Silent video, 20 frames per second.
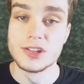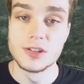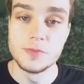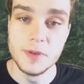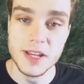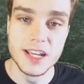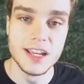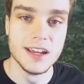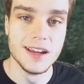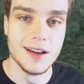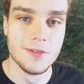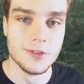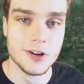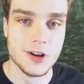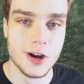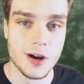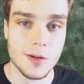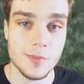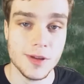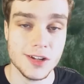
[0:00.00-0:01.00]
speaking of
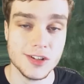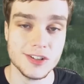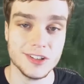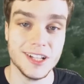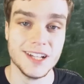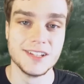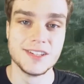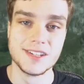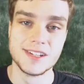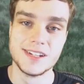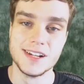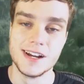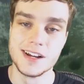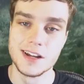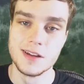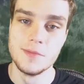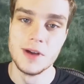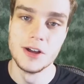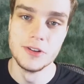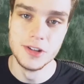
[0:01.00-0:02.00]
garbage, let's
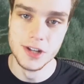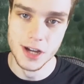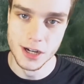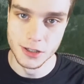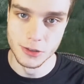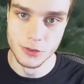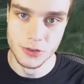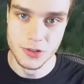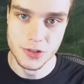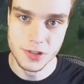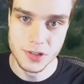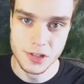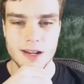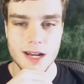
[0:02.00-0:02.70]
talk about Knuckles.